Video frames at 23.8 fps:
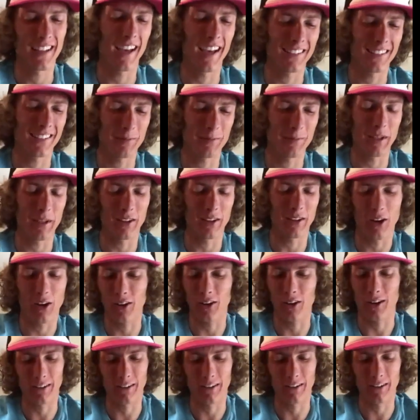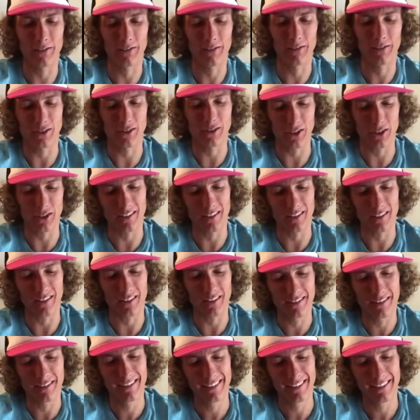Yeah, it's a bit longer for
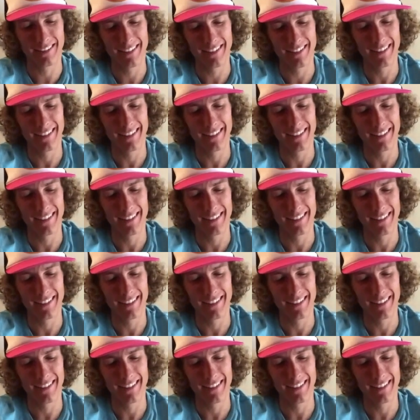sure.